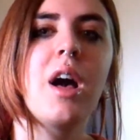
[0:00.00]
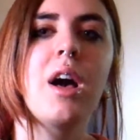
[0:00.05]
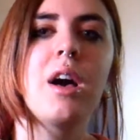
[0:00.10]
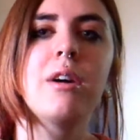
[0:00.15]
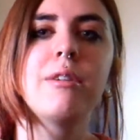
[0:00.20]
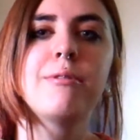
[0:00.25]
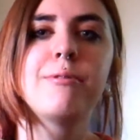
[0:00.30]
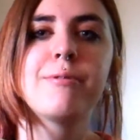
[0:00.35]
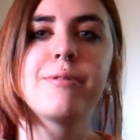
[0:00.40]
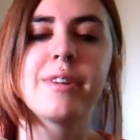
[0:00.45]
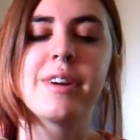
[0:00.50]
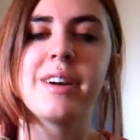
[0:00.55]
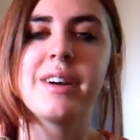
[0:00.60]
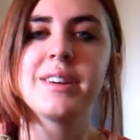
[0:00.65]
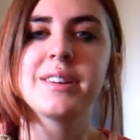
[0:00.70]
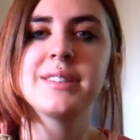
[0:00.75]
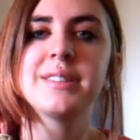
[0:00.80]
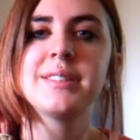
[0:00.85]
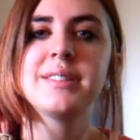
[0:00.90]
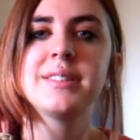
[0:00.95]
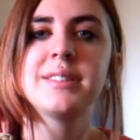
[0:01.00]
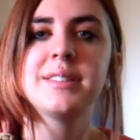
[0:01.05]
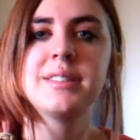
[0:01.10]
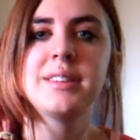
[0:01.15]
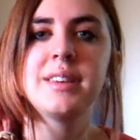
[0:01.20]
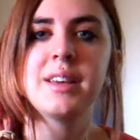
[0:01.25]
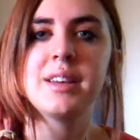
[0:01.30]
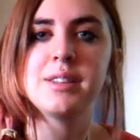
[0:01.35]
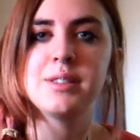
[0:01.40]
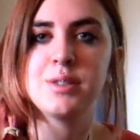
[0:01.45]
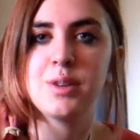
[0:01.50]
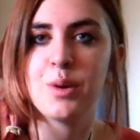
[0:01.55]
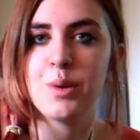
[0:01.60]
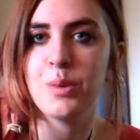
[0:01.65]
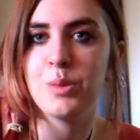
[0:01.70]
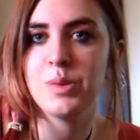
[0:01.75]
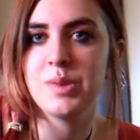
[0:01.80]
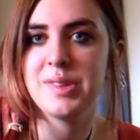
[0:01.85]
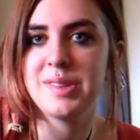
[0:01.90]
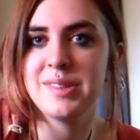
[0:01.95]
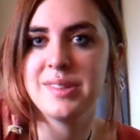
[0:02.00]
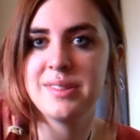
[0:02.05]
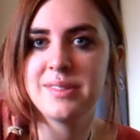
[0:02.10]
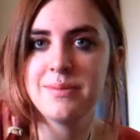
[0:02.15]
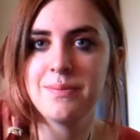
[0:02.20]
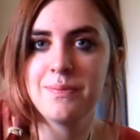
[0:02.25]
of frogs and toads.